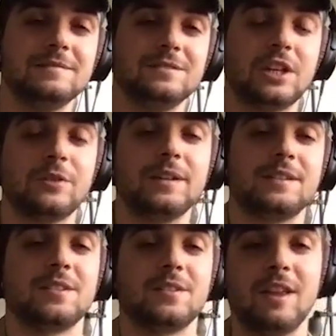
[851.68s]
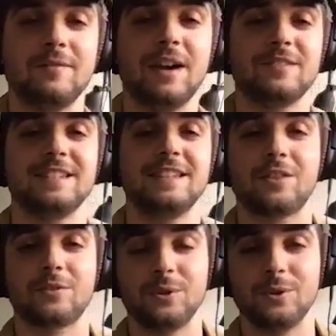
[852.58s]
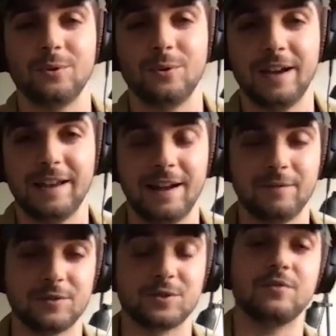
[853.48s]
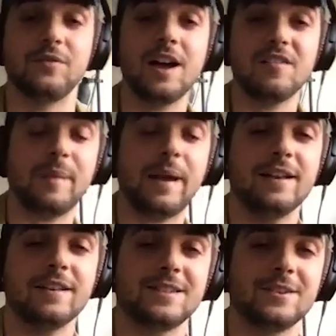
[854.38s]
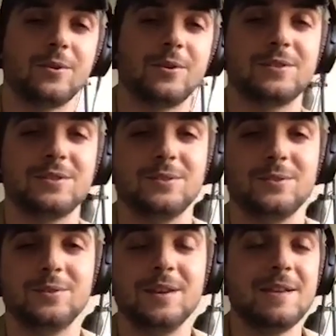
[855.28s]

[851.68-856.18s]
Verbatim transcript: generations of life have to get through and have to survive past in order to